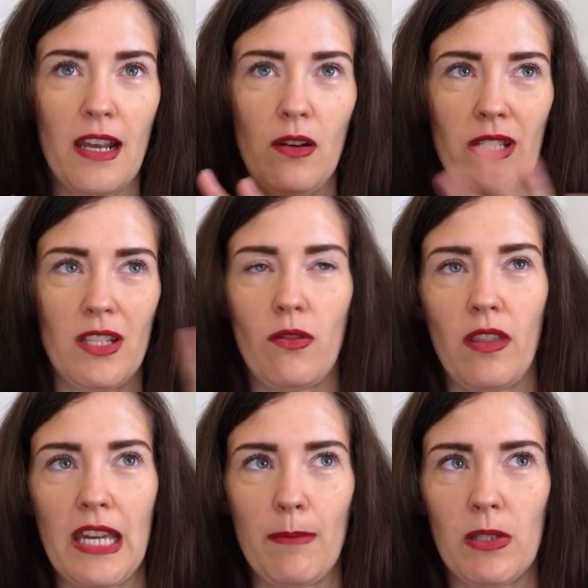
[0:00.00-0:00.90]
I looked into
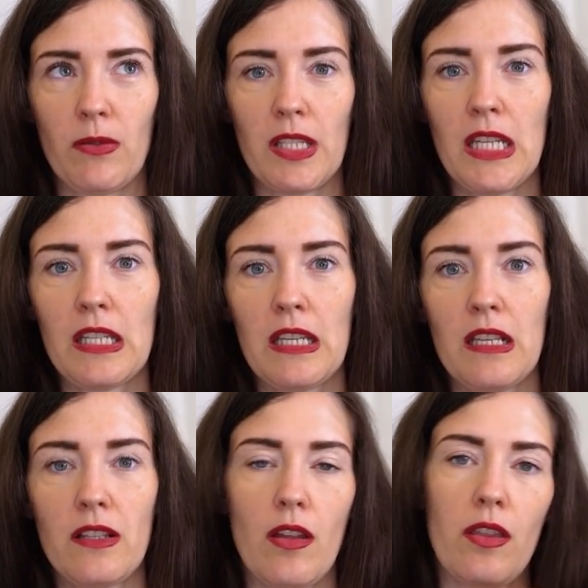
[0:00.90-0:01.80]
other capital
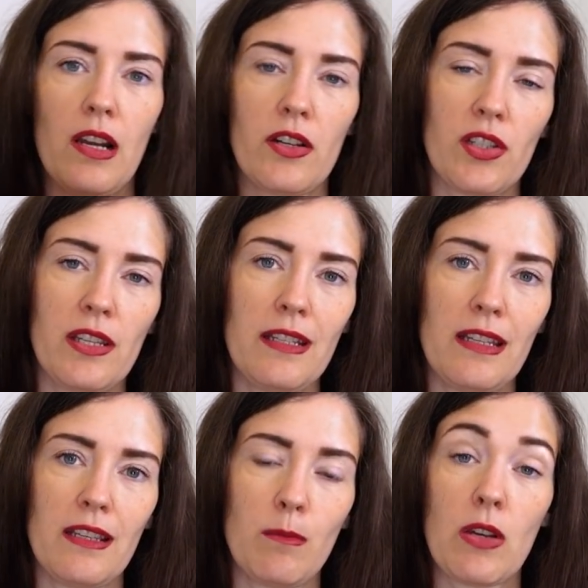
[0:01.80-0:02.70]
cities, other large
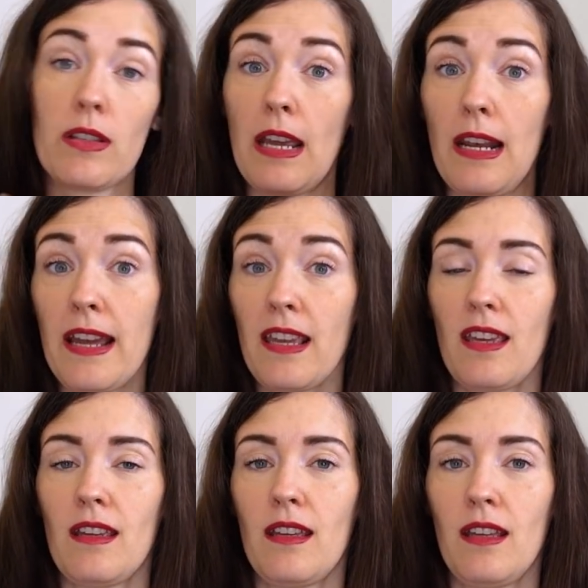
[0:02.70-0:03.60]
cities, because I like
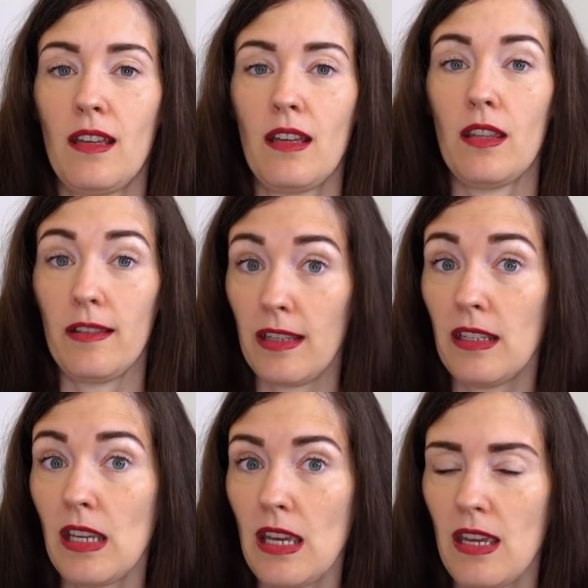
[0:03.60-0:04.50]
the
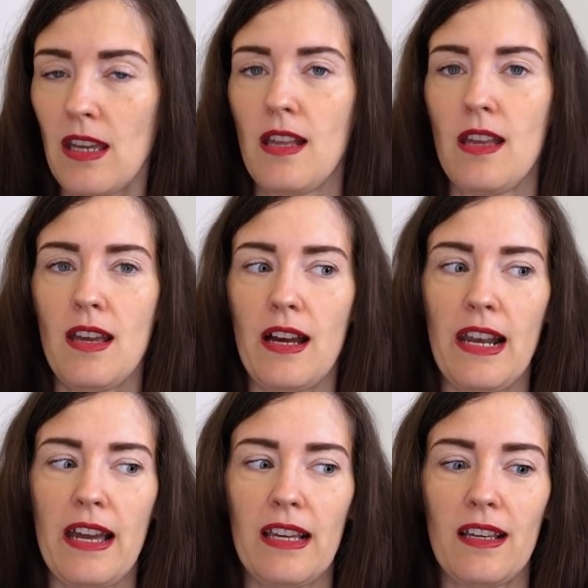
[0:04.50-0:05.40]
city. I
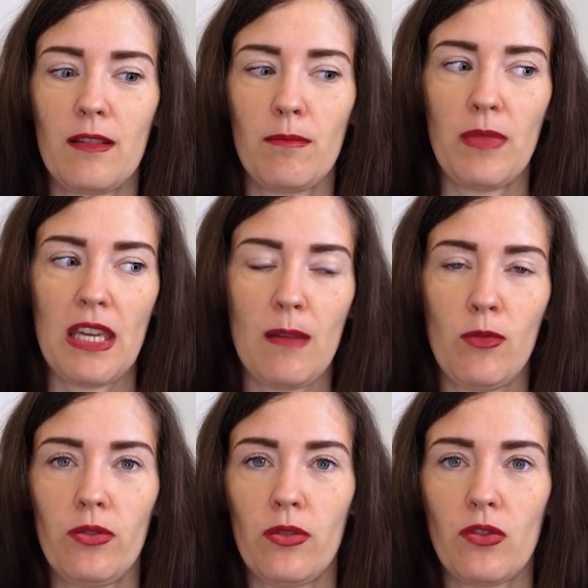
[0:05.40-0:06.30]
like being
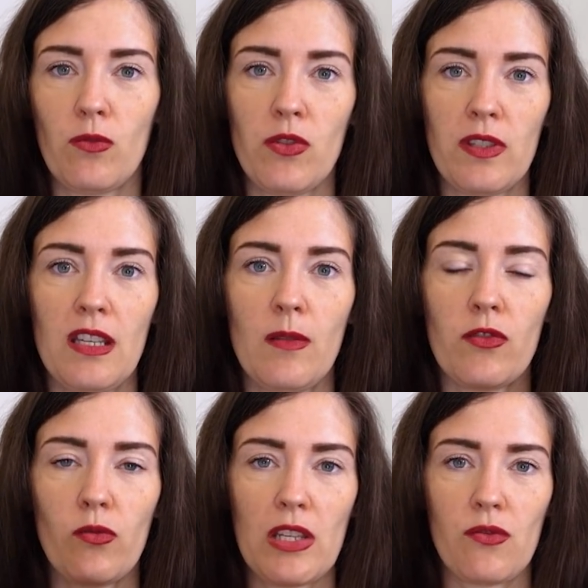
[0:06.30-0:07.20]
able to go to
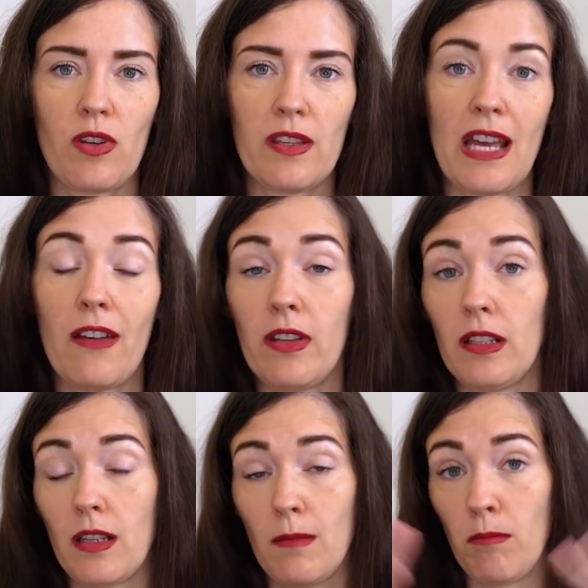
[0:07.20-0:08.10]
museums, restaurants, have
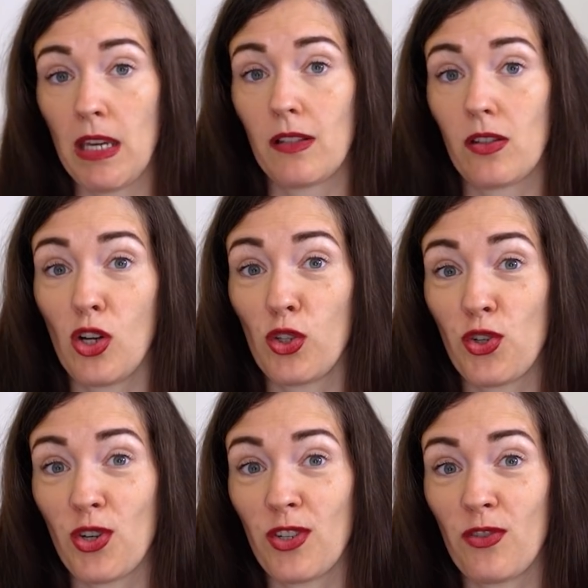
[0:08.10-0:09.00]
the mixed
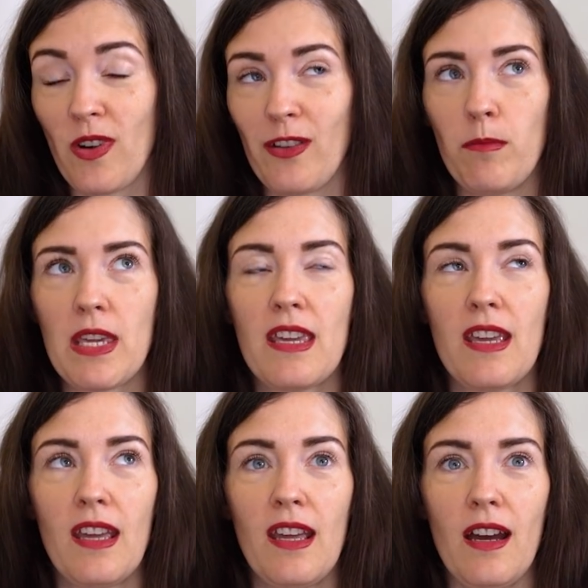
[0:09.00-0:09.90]
cultures around me.
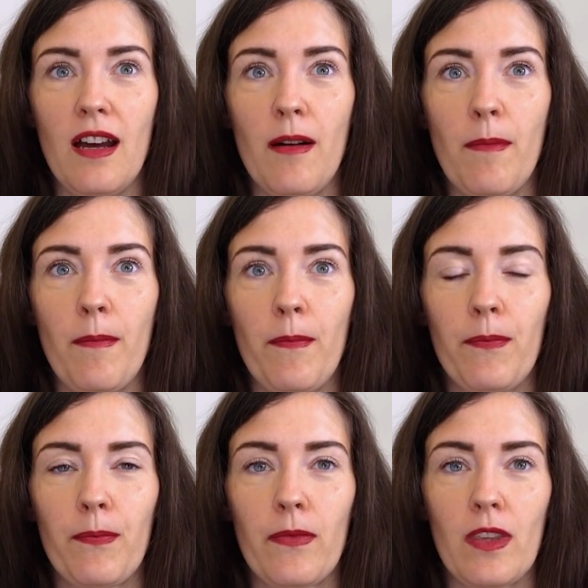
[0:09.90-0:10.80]

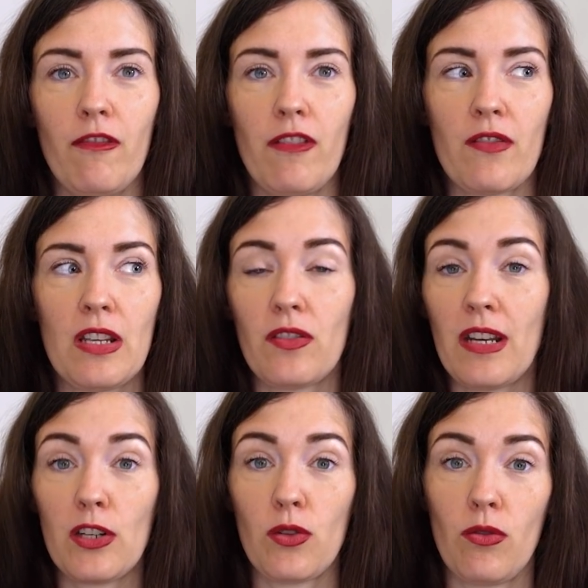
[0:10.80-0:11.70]
A very
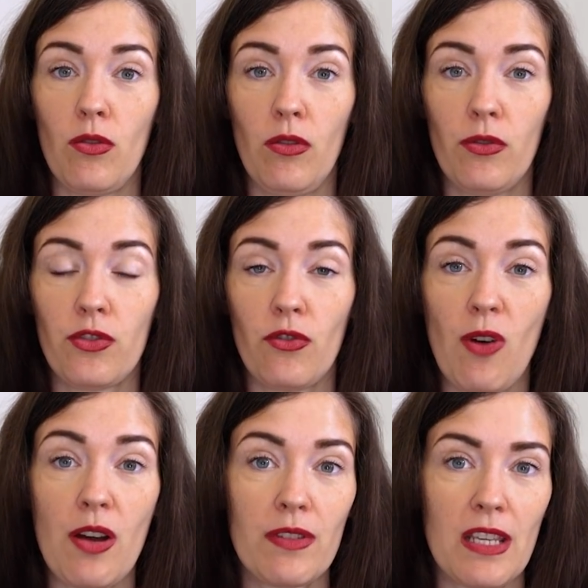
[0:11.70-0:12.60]
international
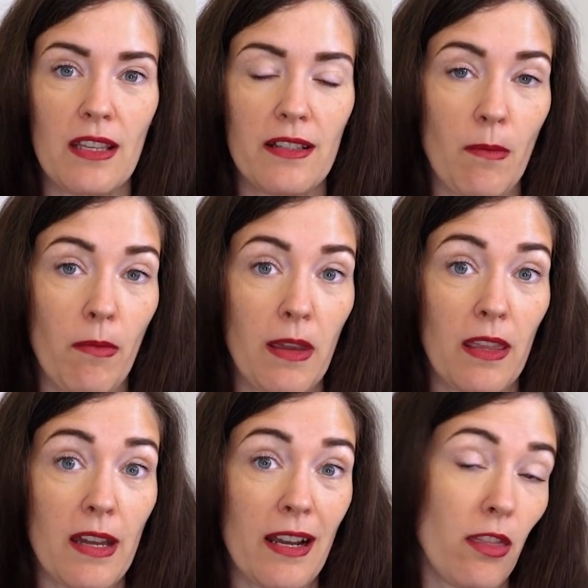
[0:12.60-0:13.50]
surrounding is
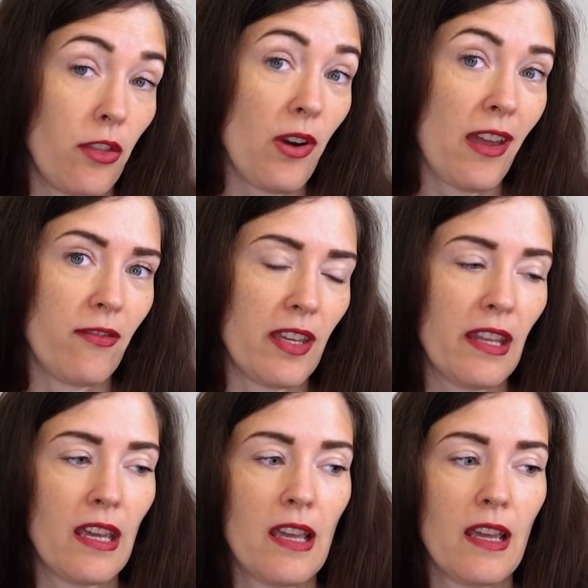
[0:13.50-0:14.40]
something that I thrive in.